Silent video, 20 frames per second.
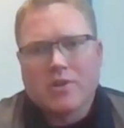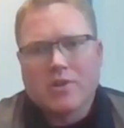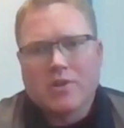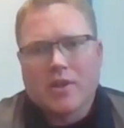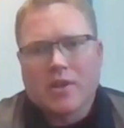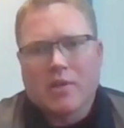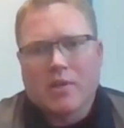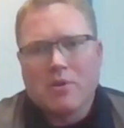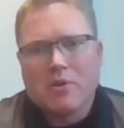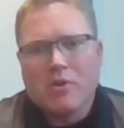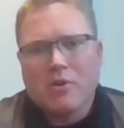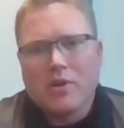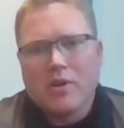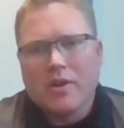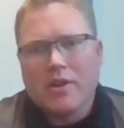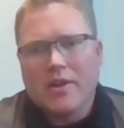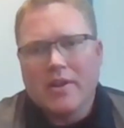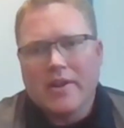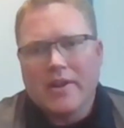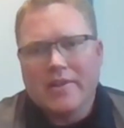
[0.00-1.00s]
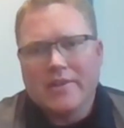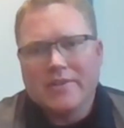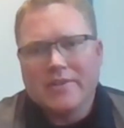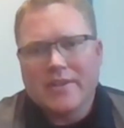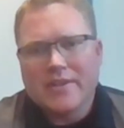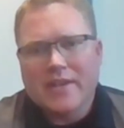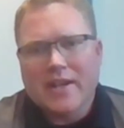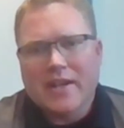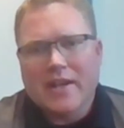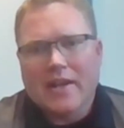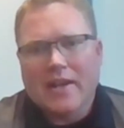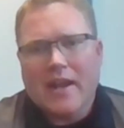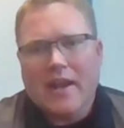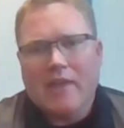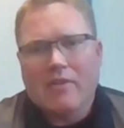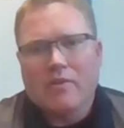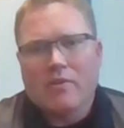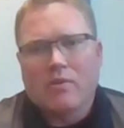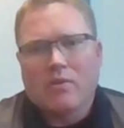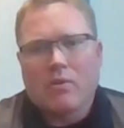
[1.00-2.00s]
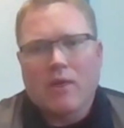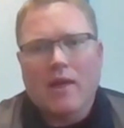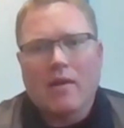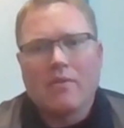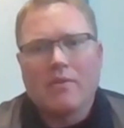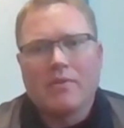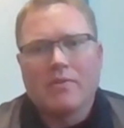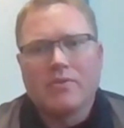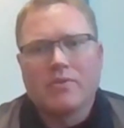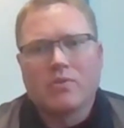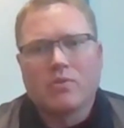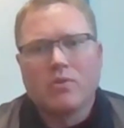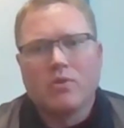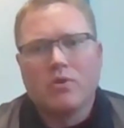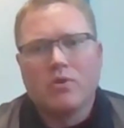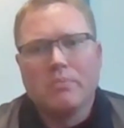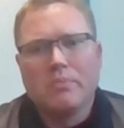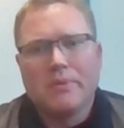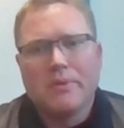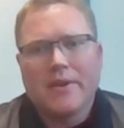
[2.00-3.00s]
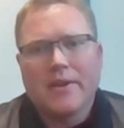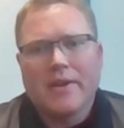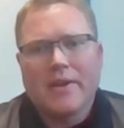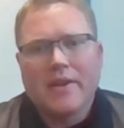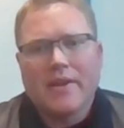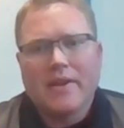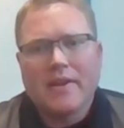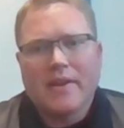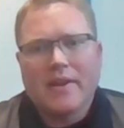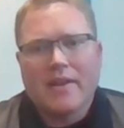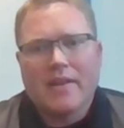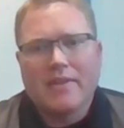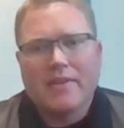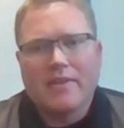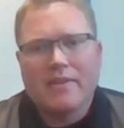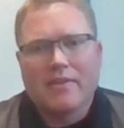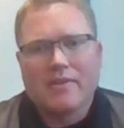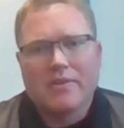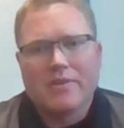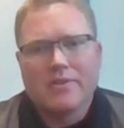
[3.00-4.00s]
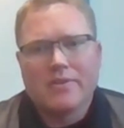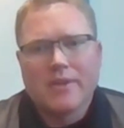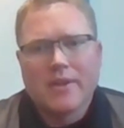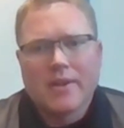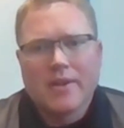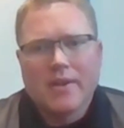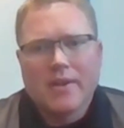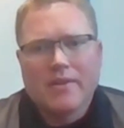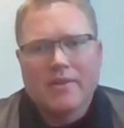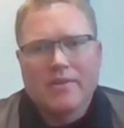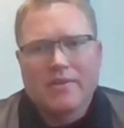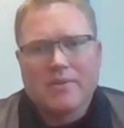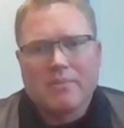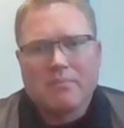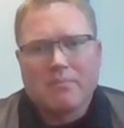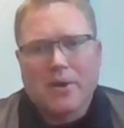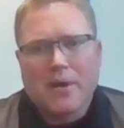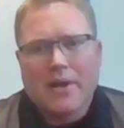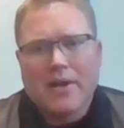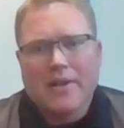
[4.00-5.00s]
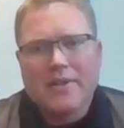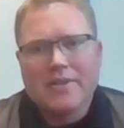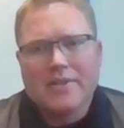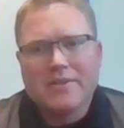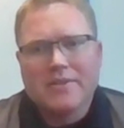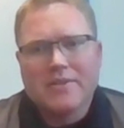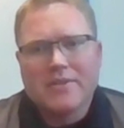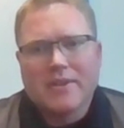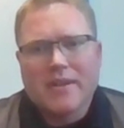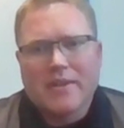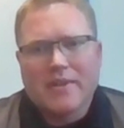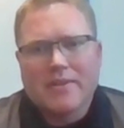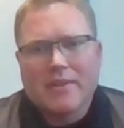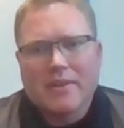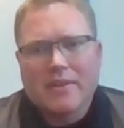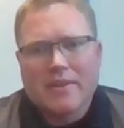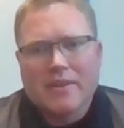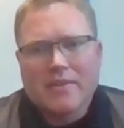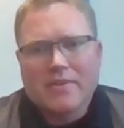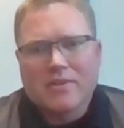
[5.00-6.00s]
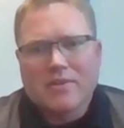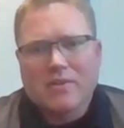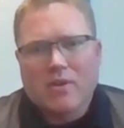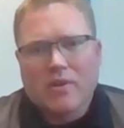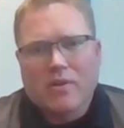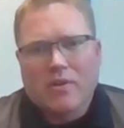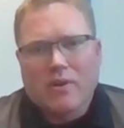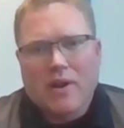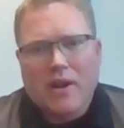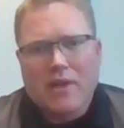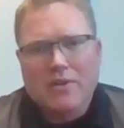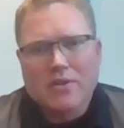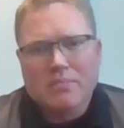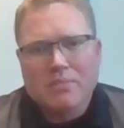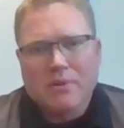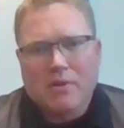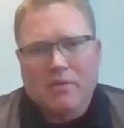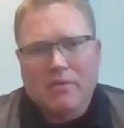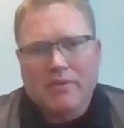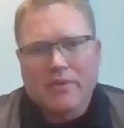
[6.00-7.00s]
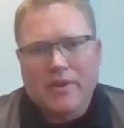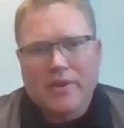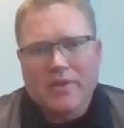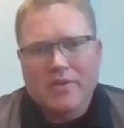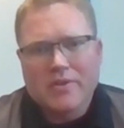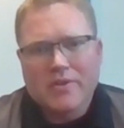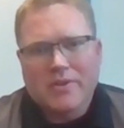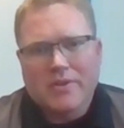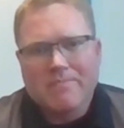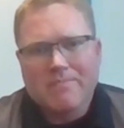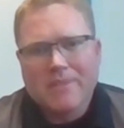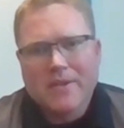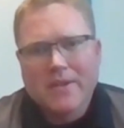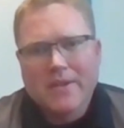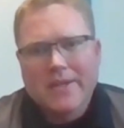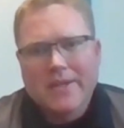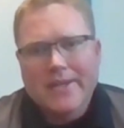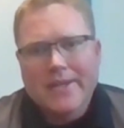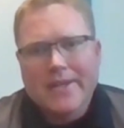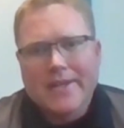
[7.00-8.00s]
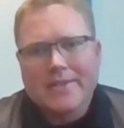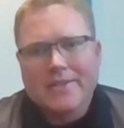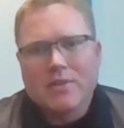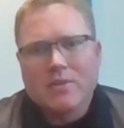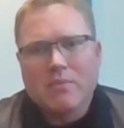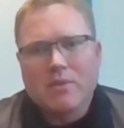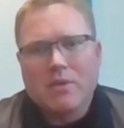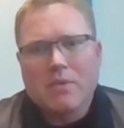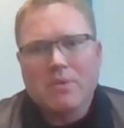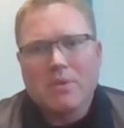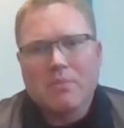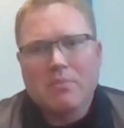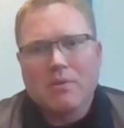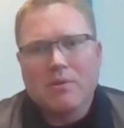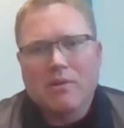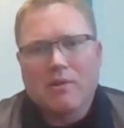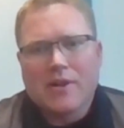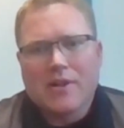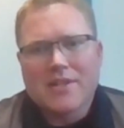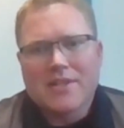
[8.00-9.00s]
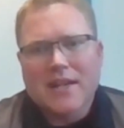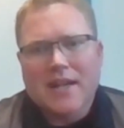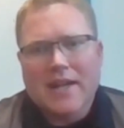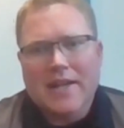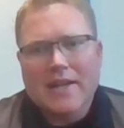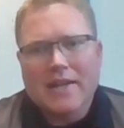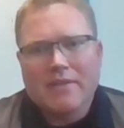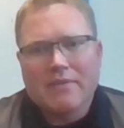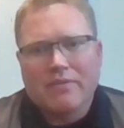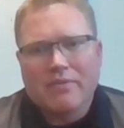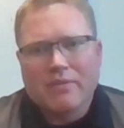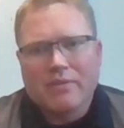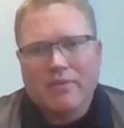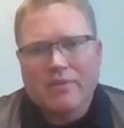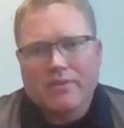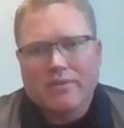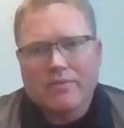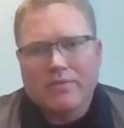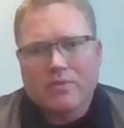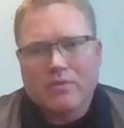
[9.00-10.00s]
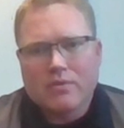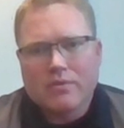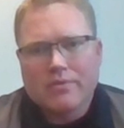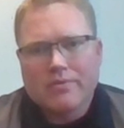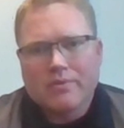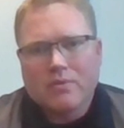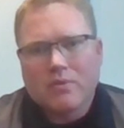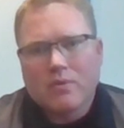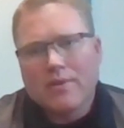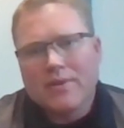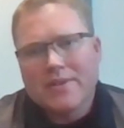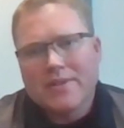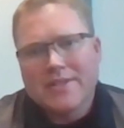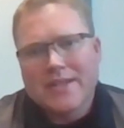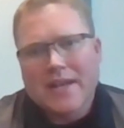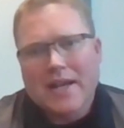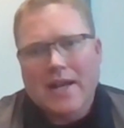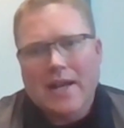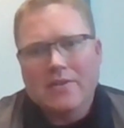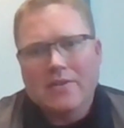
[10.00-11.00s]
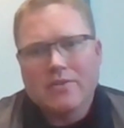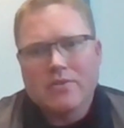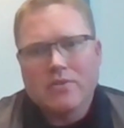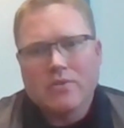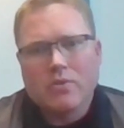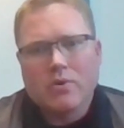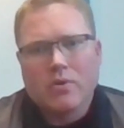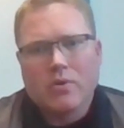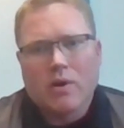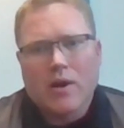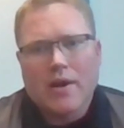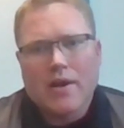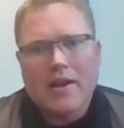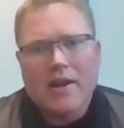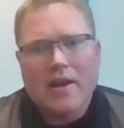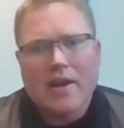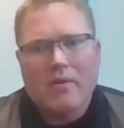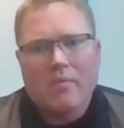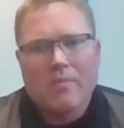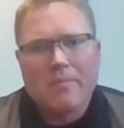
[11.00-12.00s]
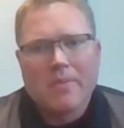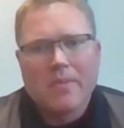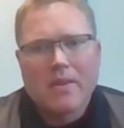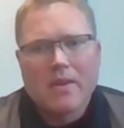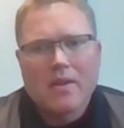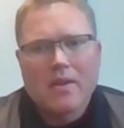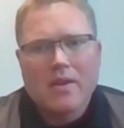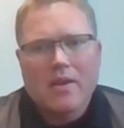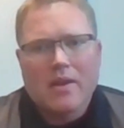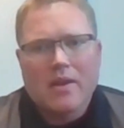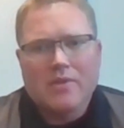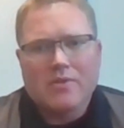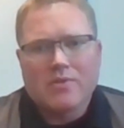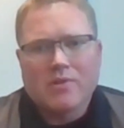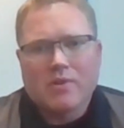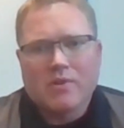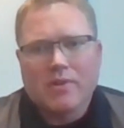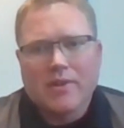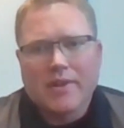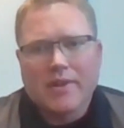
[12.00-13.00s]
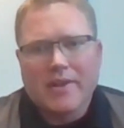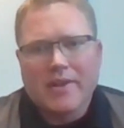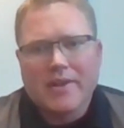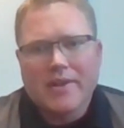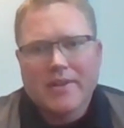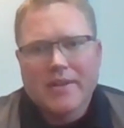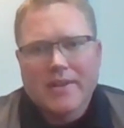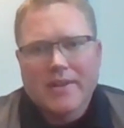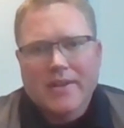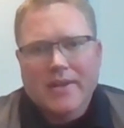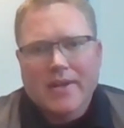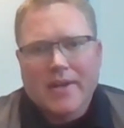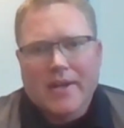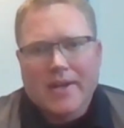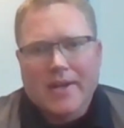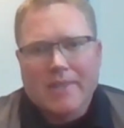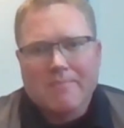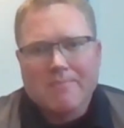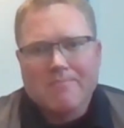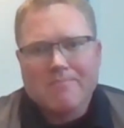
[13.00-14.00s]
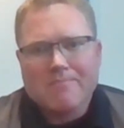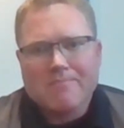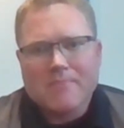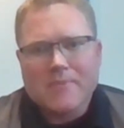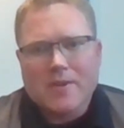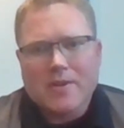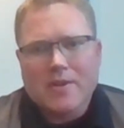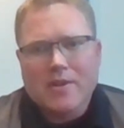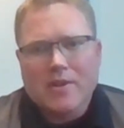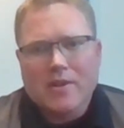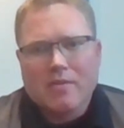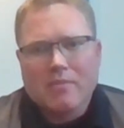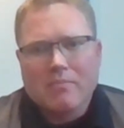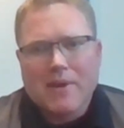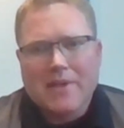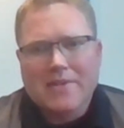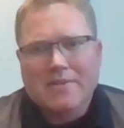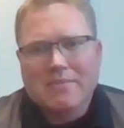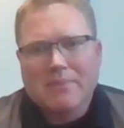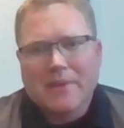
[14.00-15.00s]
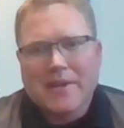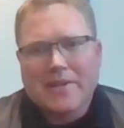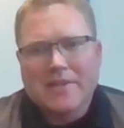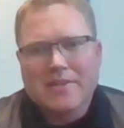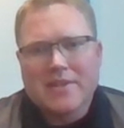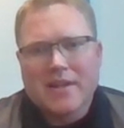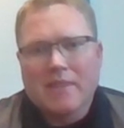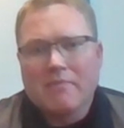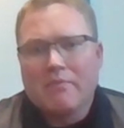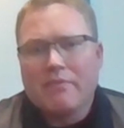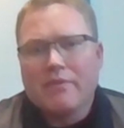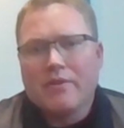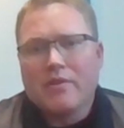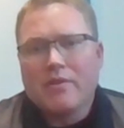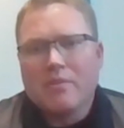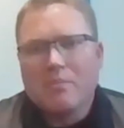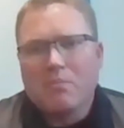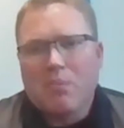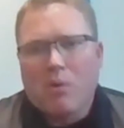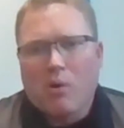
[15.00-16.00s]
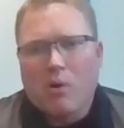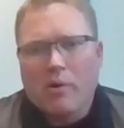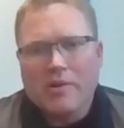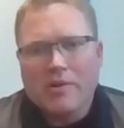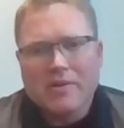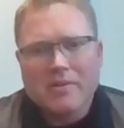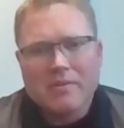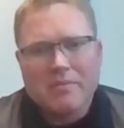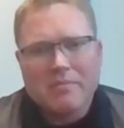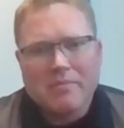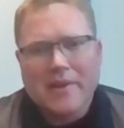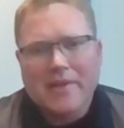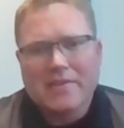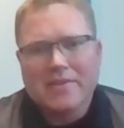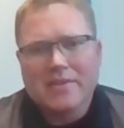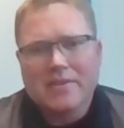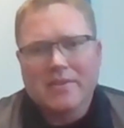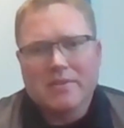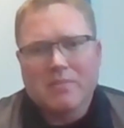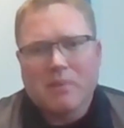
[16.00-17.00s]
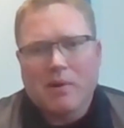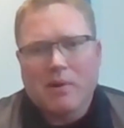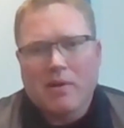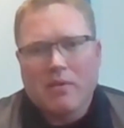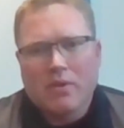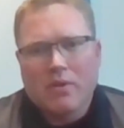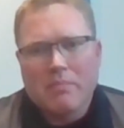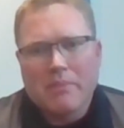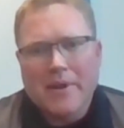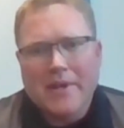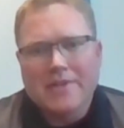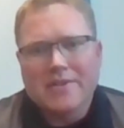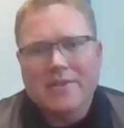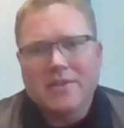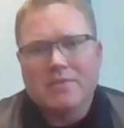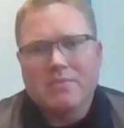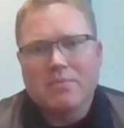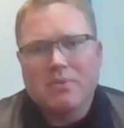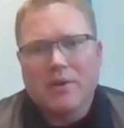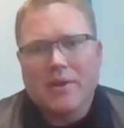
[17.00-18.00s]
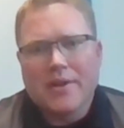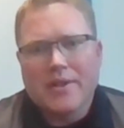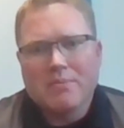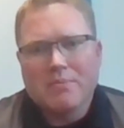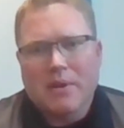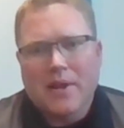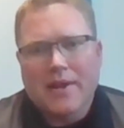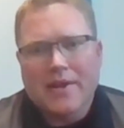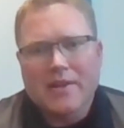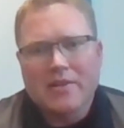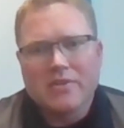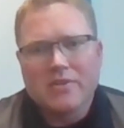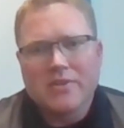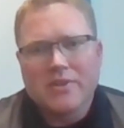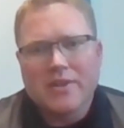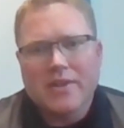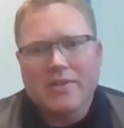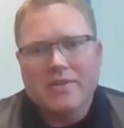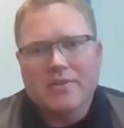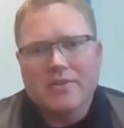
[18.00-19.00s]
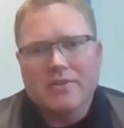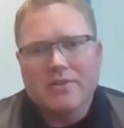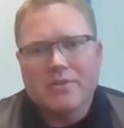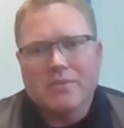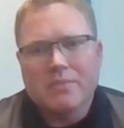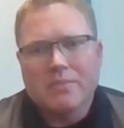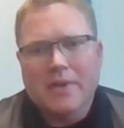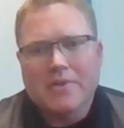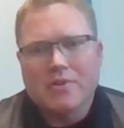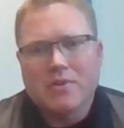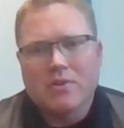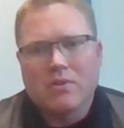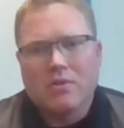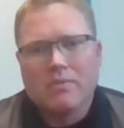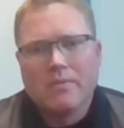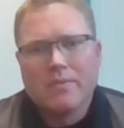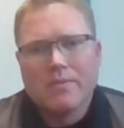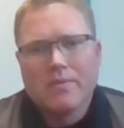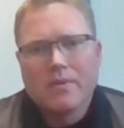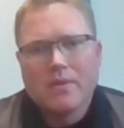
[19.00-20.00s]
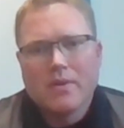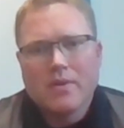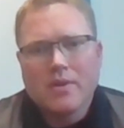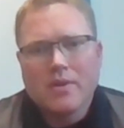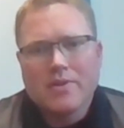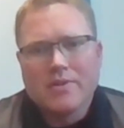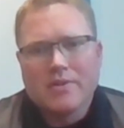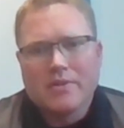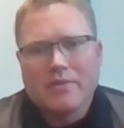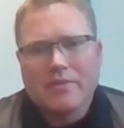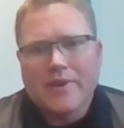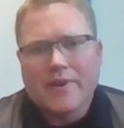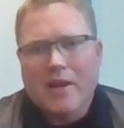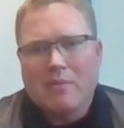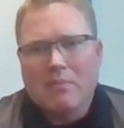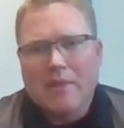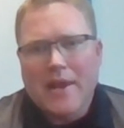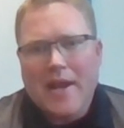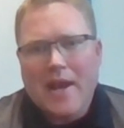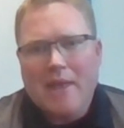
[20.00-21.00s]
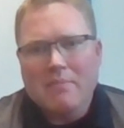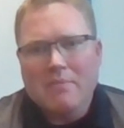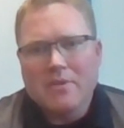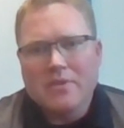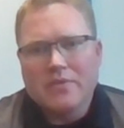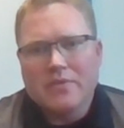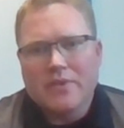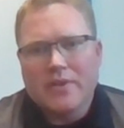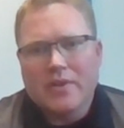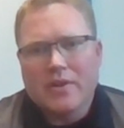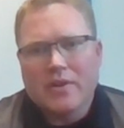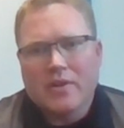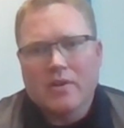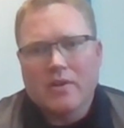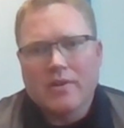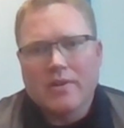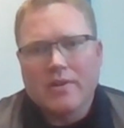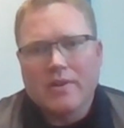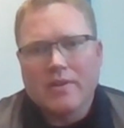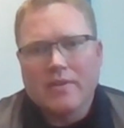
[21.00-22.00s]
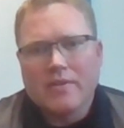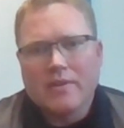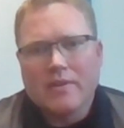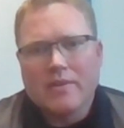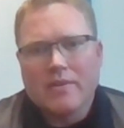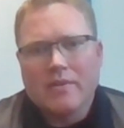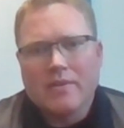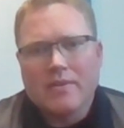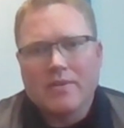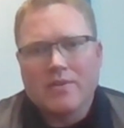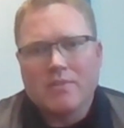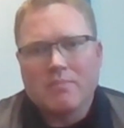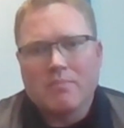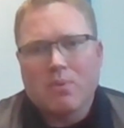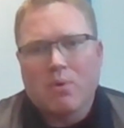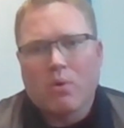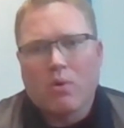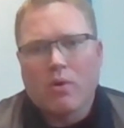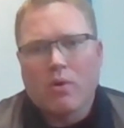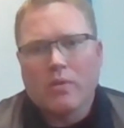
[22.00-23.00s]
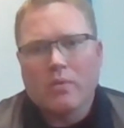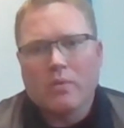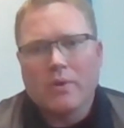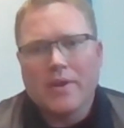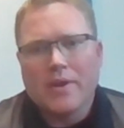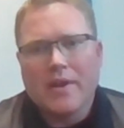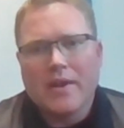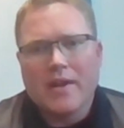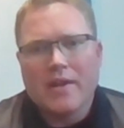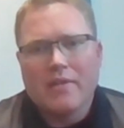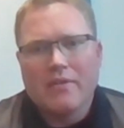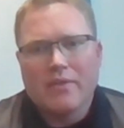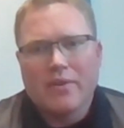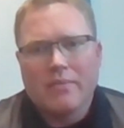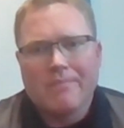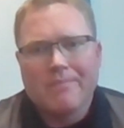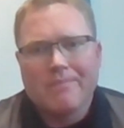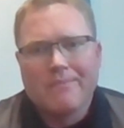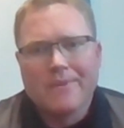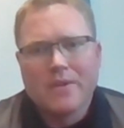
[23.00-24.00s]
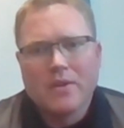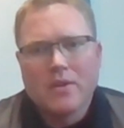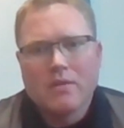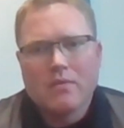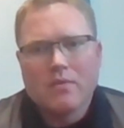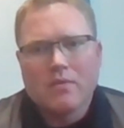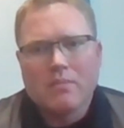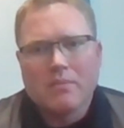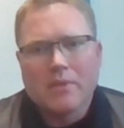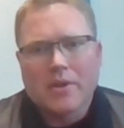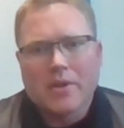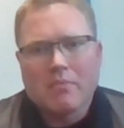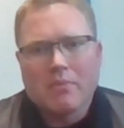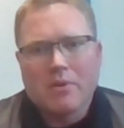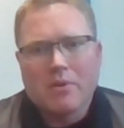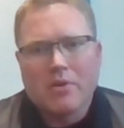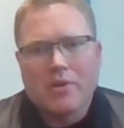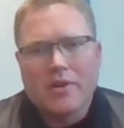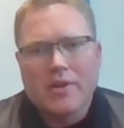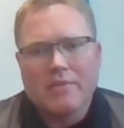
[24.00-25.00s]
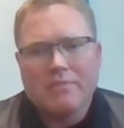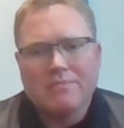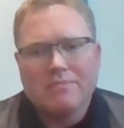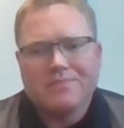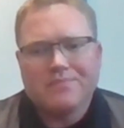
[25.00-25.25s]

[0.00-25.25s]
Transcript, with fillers: The community has, has kind of gathered around this group, and, and I think there's there's a buzz that, that that's going around Spearfish, and and so many people are excited for for for what these guys are doing right now and it certainly um, you know makes makes them feel important. Makes them, it's part of what makes this place Black Hill State so special is the family atmosphere and and the, and the support we get from from the community.